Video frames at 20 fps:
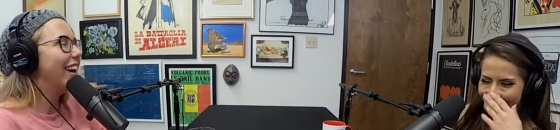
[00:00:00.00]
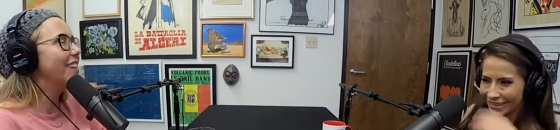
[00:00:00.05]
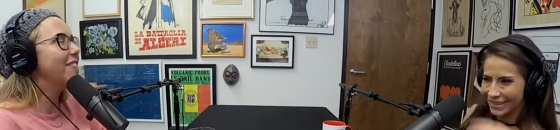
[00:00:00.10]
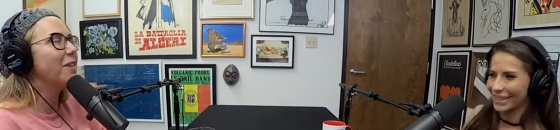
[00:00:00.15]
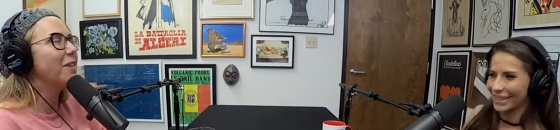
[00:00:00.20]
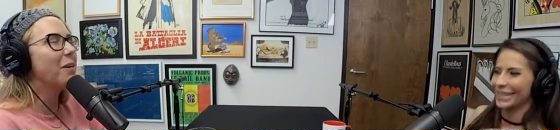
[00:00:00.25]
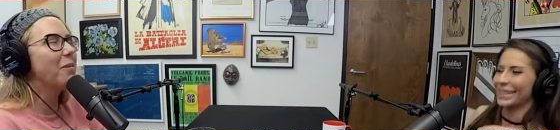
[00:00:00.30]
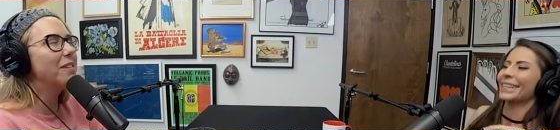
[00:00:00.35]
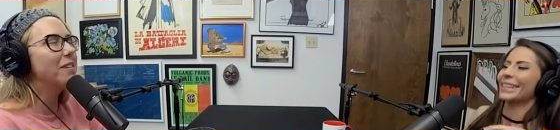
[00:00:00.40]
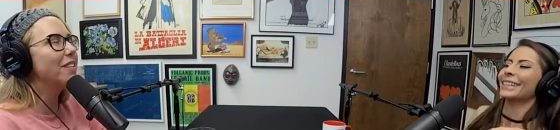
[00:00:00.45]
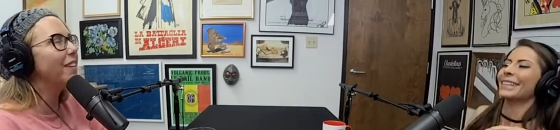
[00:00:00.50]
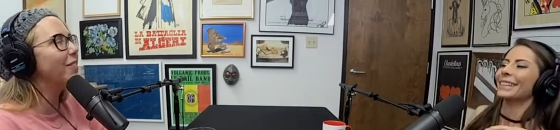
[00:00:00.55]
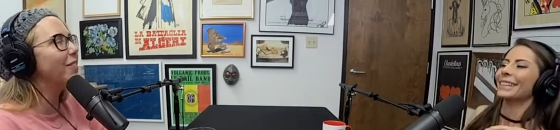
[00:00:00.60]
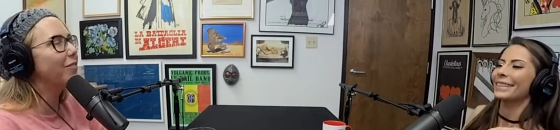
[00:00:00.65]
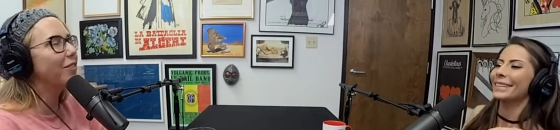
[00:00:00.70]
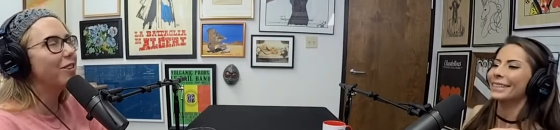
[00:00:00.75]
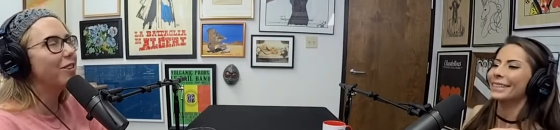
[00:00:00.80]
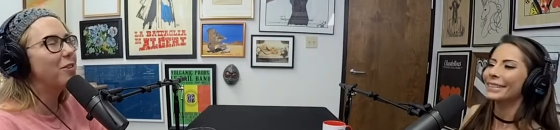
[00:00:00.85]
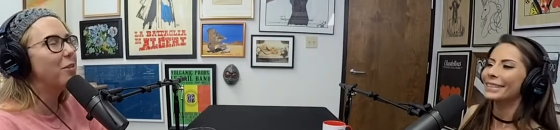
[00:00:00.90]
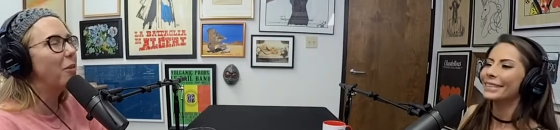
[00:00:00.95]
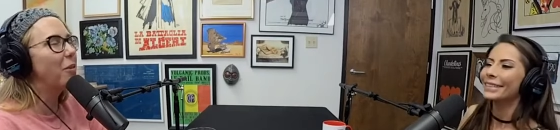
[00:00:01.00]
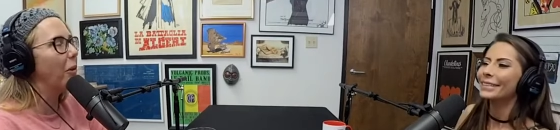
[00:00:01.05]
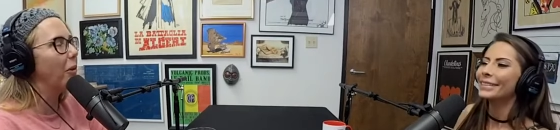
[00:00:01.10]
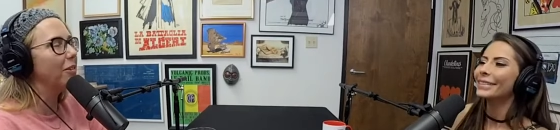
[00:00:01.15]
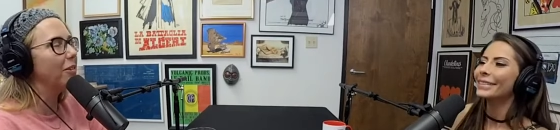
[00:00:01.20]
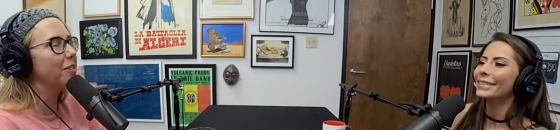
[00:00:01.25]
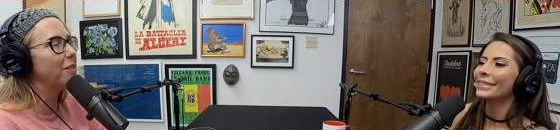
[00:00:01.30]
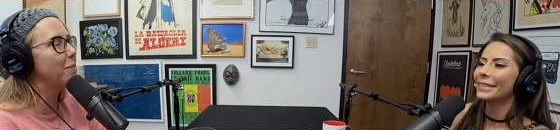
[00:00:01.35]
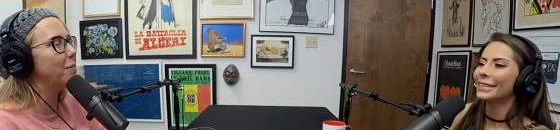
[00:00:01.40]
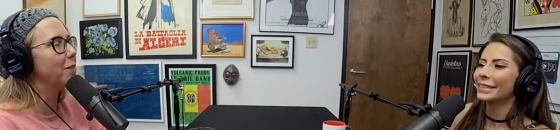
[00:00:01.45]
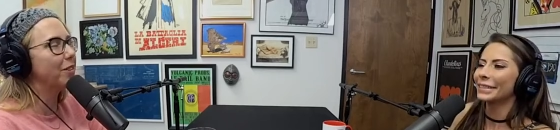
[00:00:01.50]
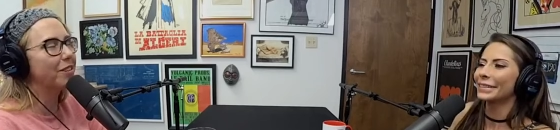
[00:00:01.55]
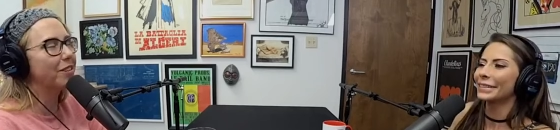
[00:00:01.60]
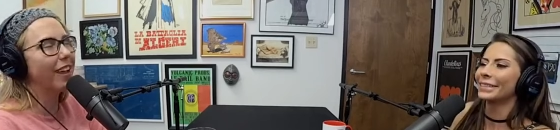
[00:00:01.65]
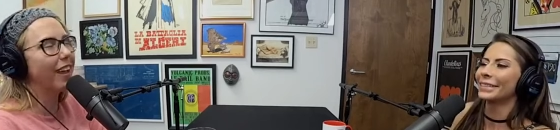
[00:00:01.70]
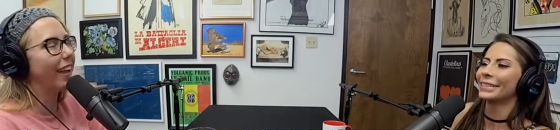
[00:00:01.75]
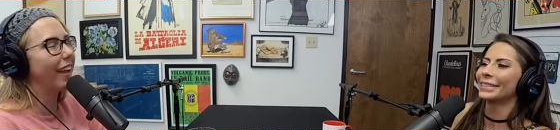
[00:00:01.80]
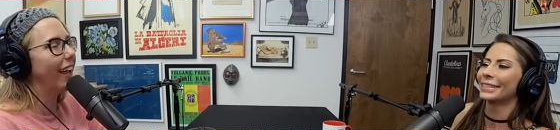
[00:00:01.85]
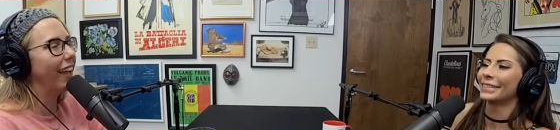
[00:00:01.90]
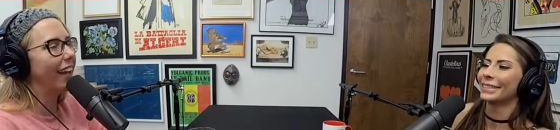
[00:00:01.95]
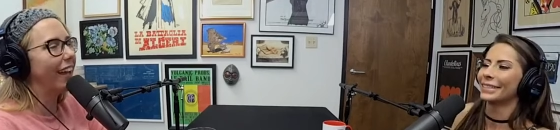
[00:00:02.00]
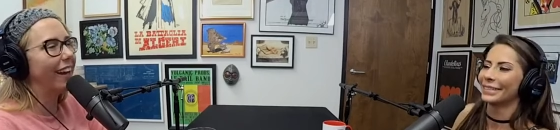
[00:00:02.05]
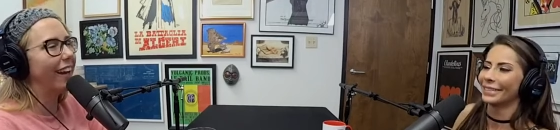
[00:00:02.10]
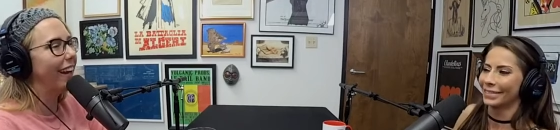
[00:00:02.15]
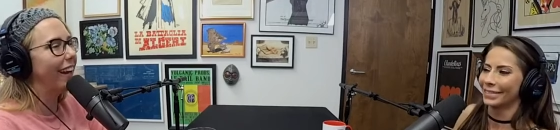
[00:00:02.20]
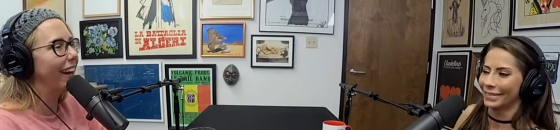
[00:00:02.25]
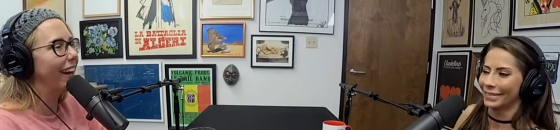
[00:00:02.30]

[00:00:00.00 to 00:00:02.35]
Speaker 1: Guys are always looking for new holes to put their dick in.